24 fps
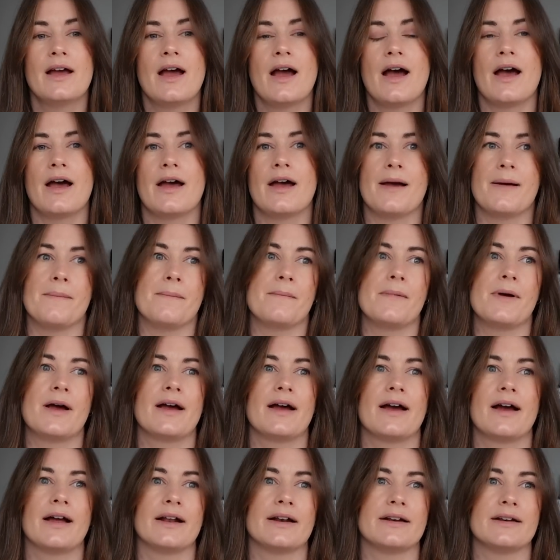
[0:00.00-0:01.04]
am.
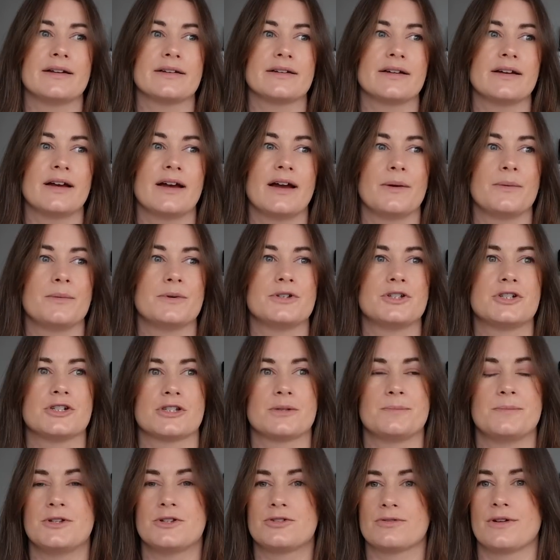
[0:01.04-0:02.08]
And I would
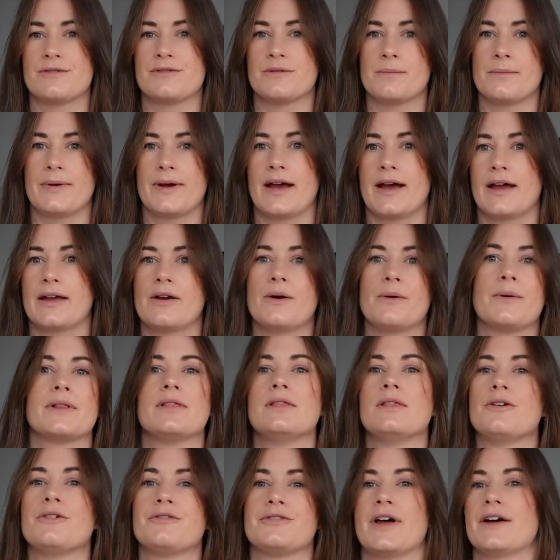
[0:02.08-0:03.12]
just be driven by, oh, I
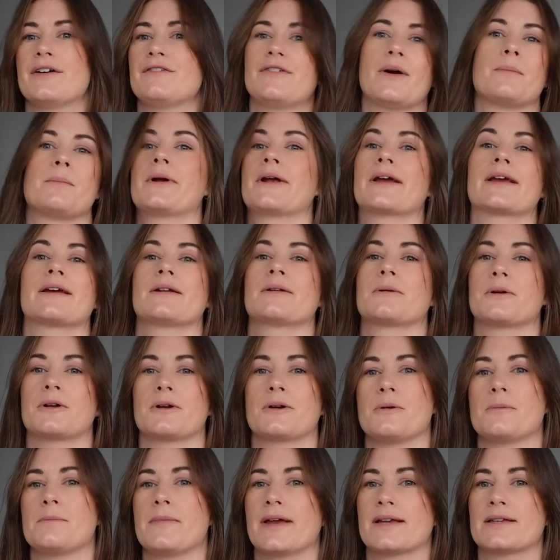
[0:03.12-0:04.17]
love that fabric and I'm going to
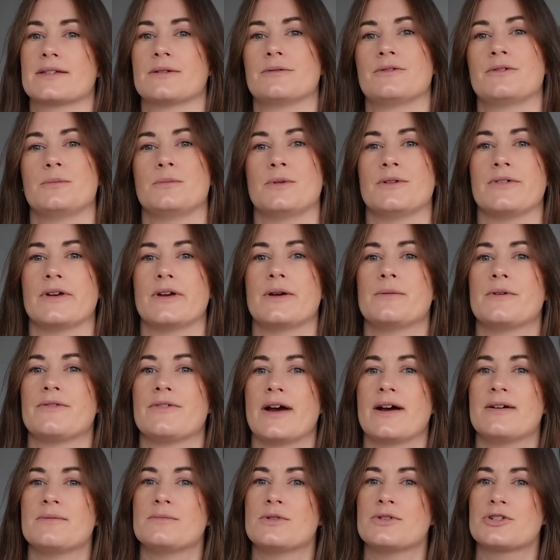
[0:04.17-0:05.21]
go and make something with it,
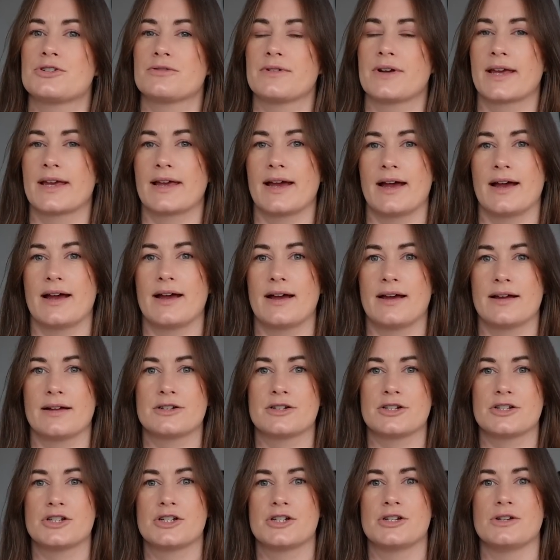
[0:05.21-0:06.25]
without much
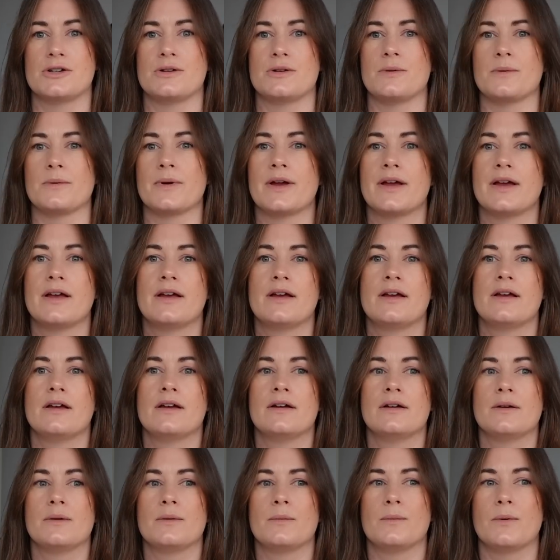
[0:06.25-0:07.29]
regard to
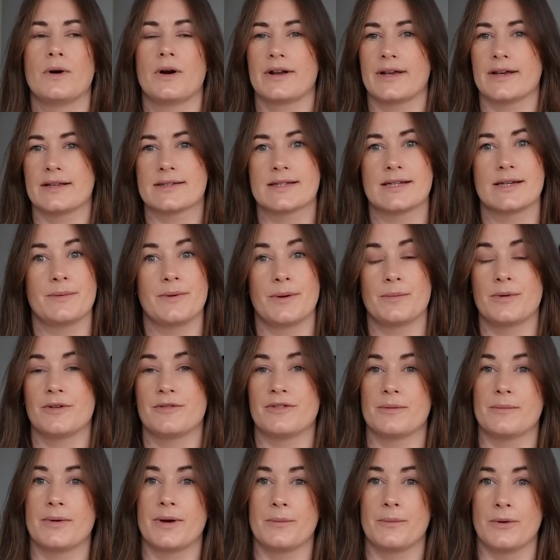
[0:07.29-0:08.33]
what else it went with
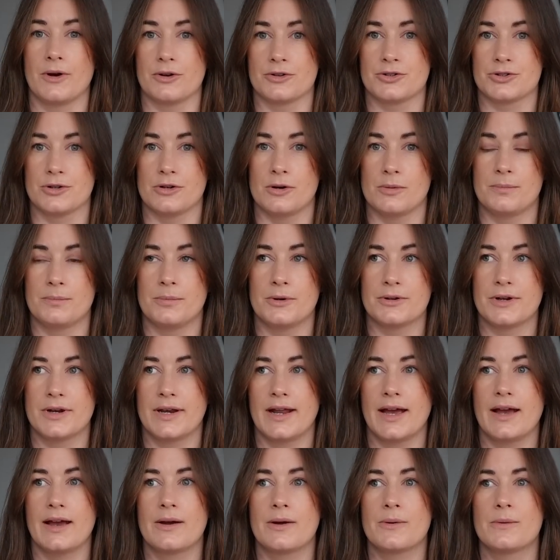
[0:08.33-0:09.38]
in my wardrobe. But
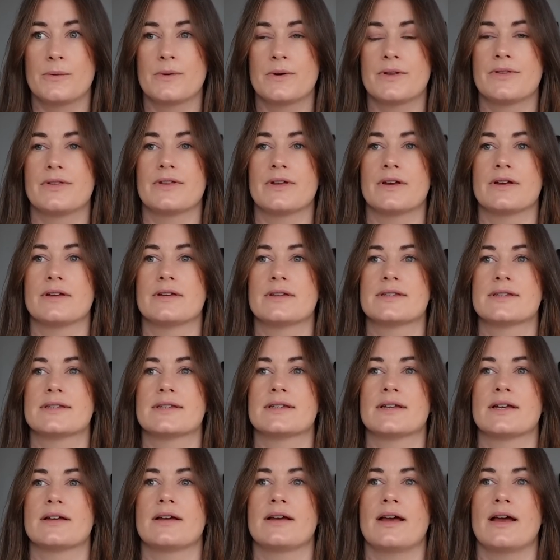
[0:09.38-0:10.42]
now
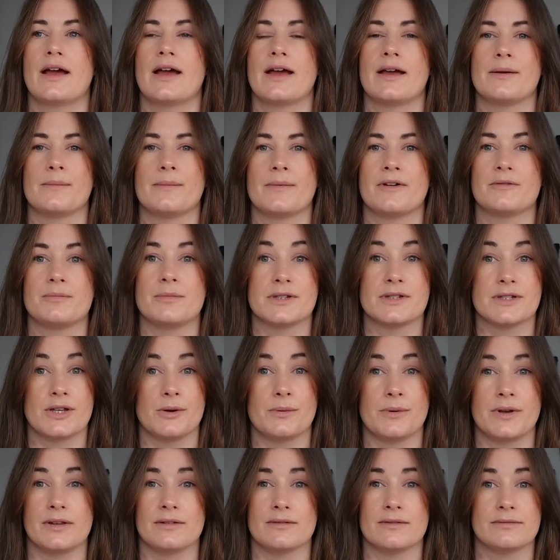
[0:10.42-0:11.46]
that I've been
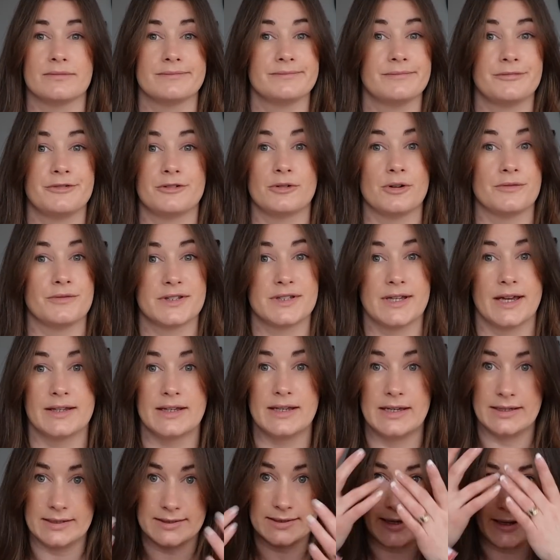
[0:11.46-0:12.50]
sewing for over 10
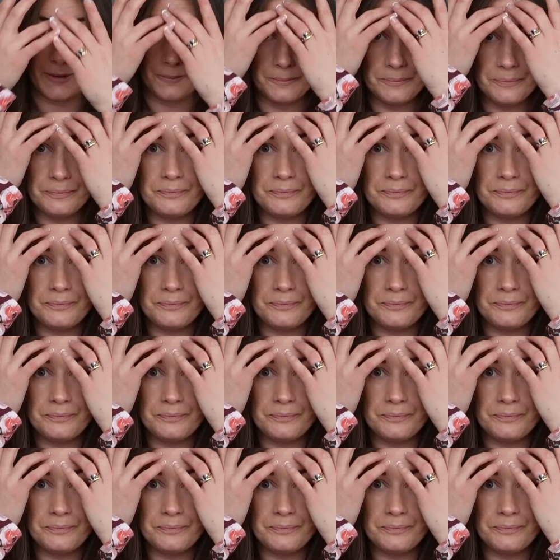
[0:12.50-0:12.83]
years now,